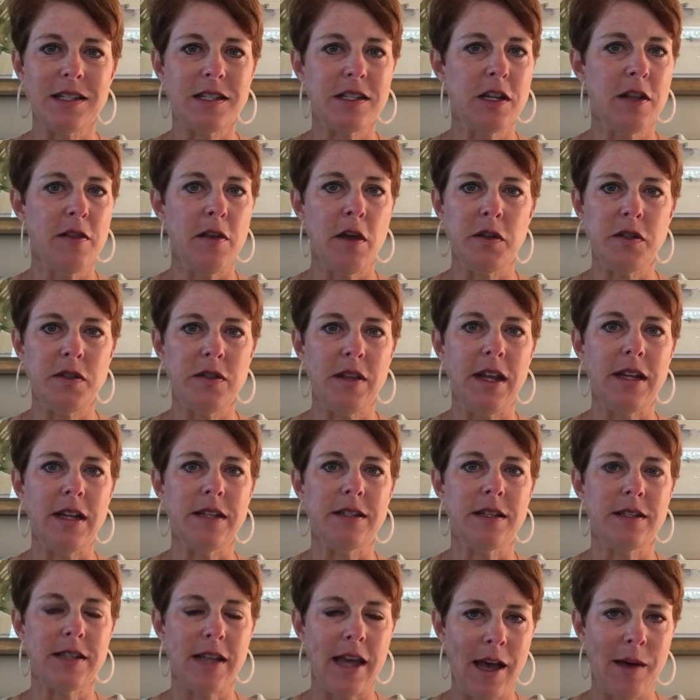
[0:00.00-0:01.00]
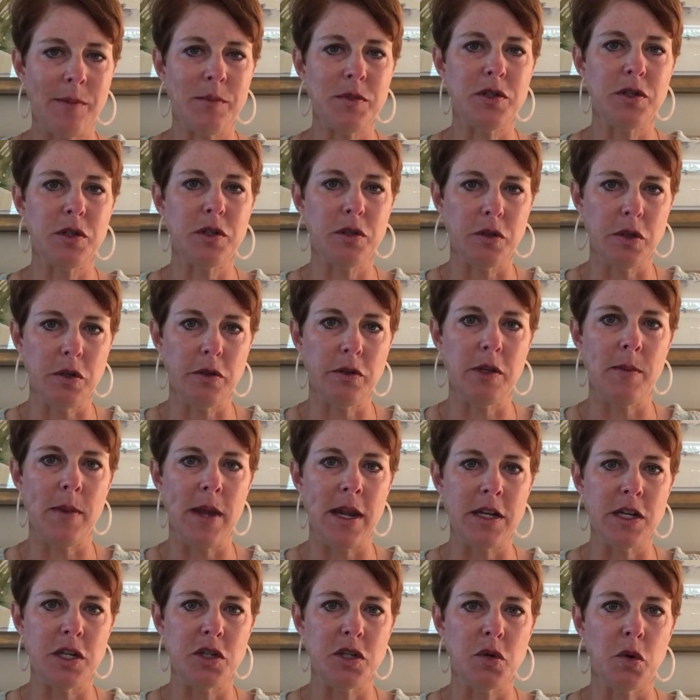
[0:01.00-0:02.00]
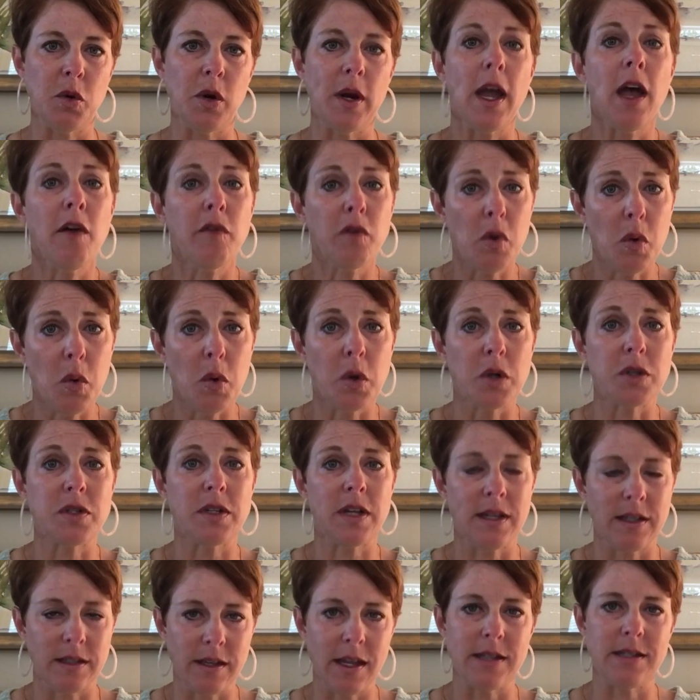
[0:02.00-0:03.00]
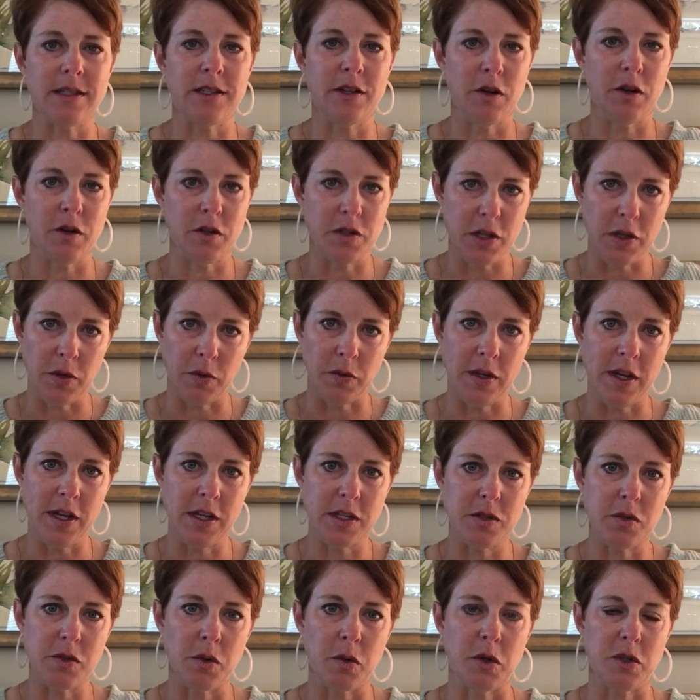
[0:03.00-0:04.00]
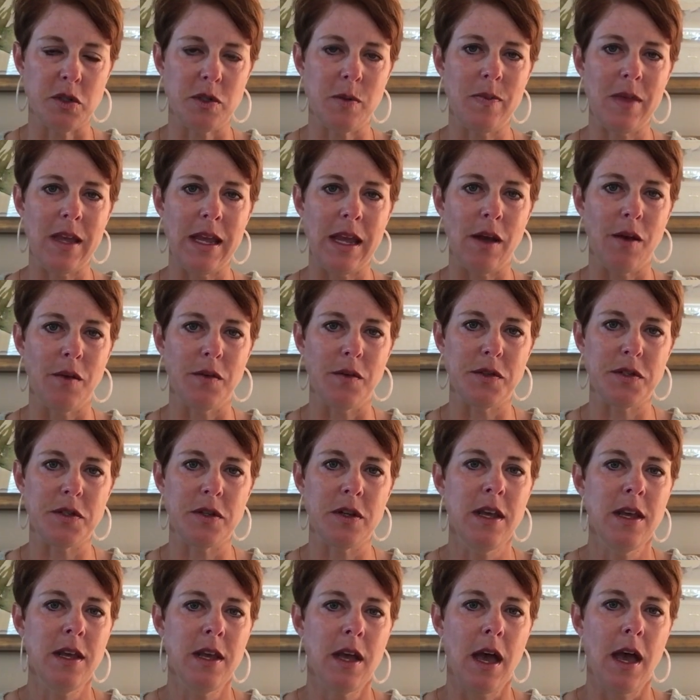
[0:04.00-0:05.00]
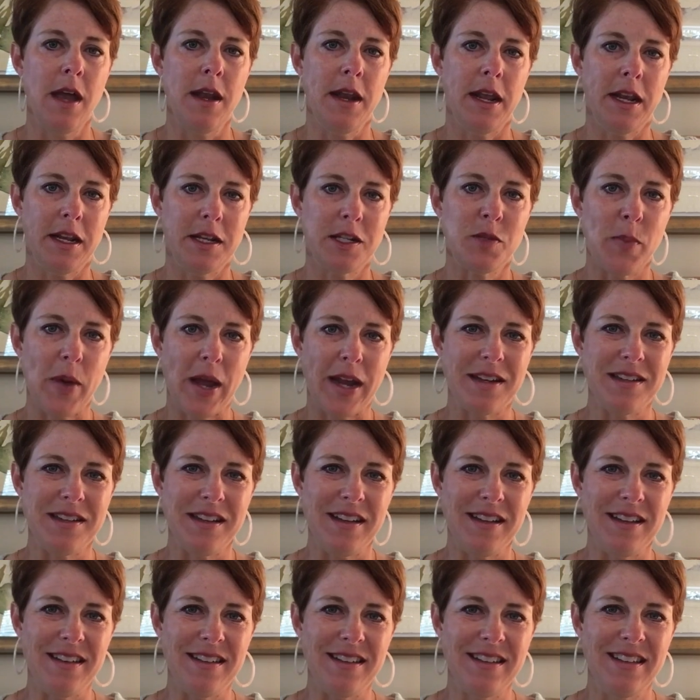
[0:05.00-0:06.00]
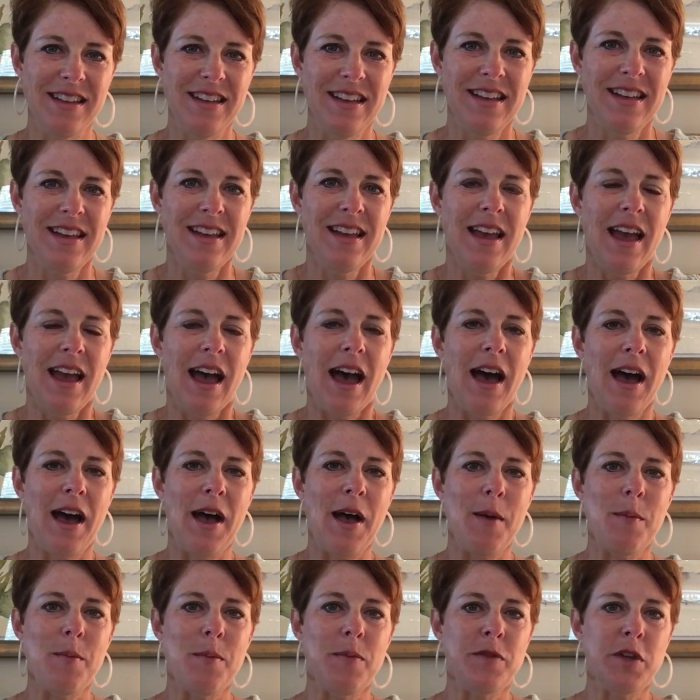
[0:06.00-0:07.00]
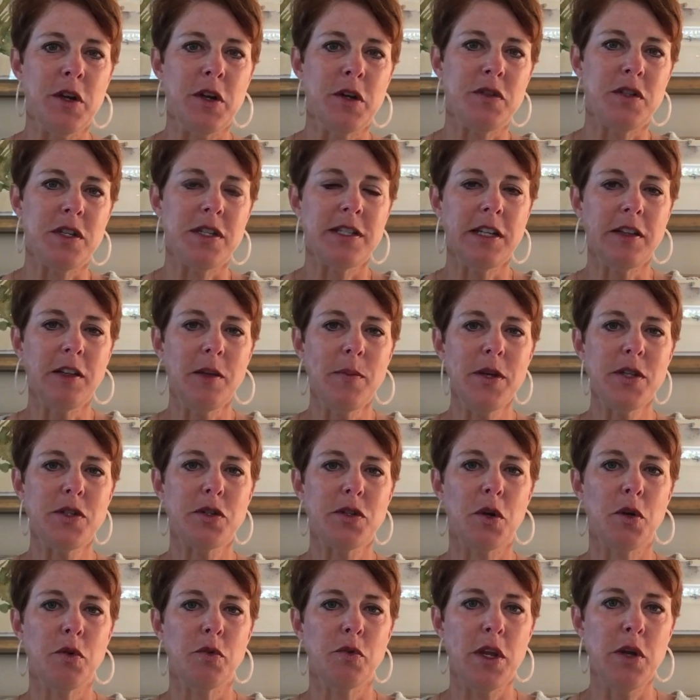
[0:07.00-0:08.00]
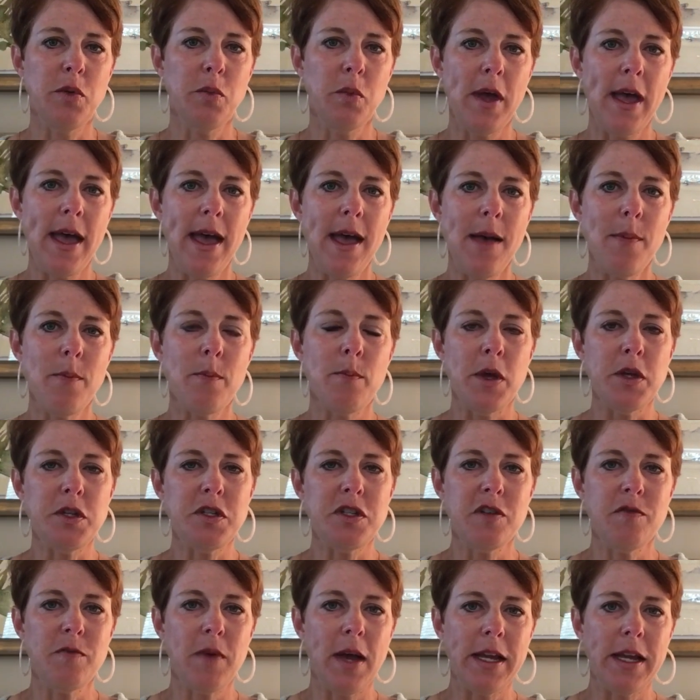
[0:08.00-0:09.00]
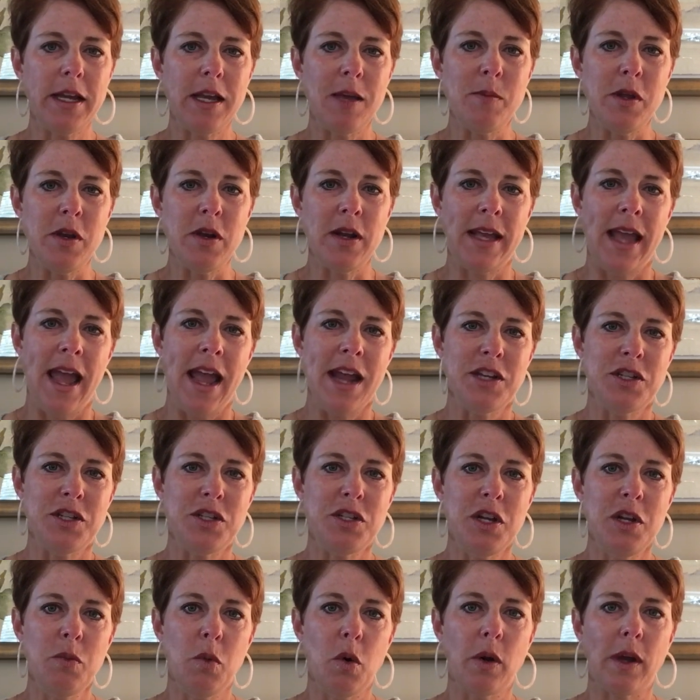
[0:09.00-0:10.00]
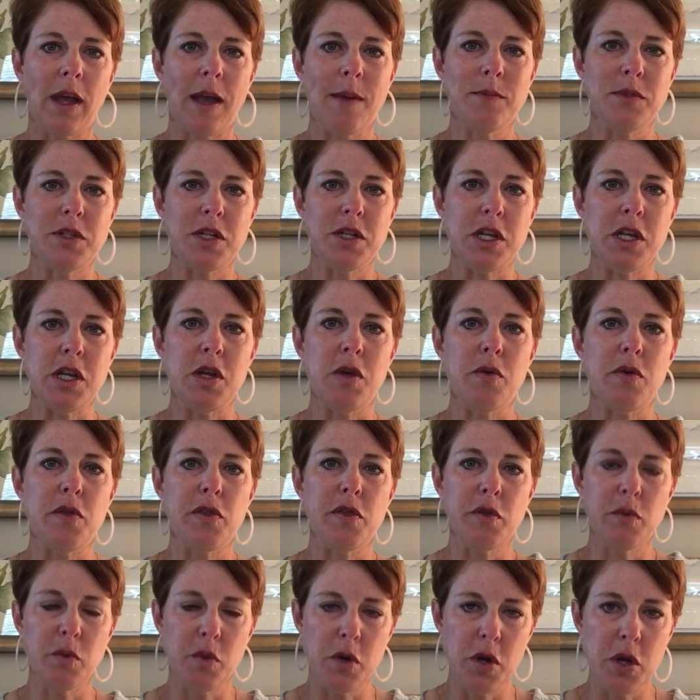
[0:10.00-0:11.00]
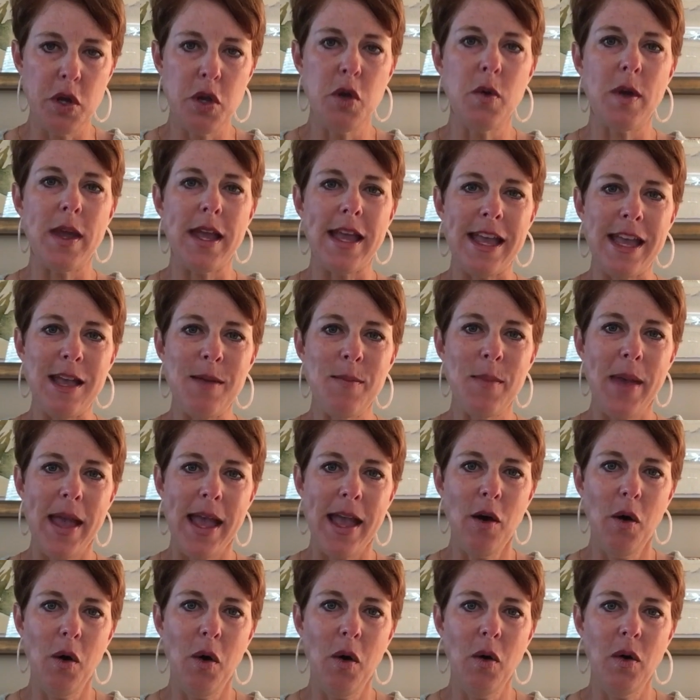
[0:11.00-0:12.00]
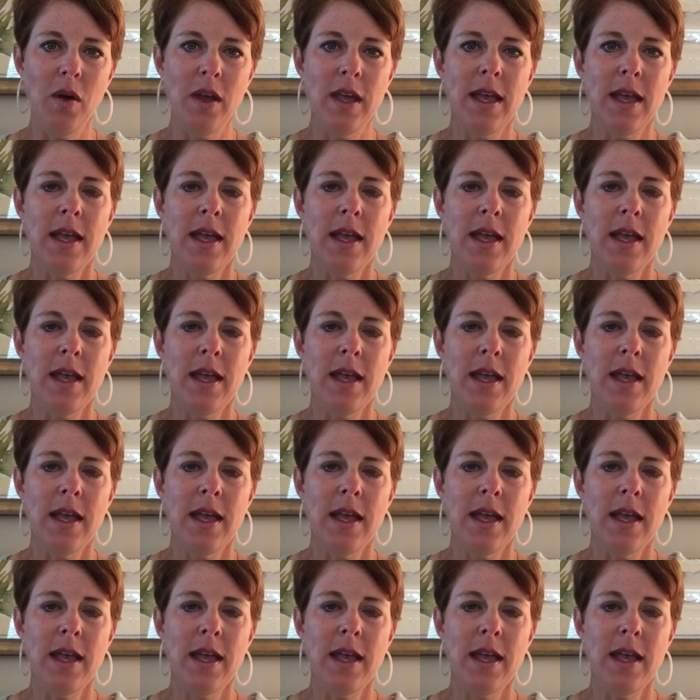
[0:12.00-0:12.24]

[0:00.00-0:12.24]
to those things is absolutely mandatory, of course, unless there is illness or something else unexpected. There's a syllabus on RenWeb. Most of my communication will come to you through email.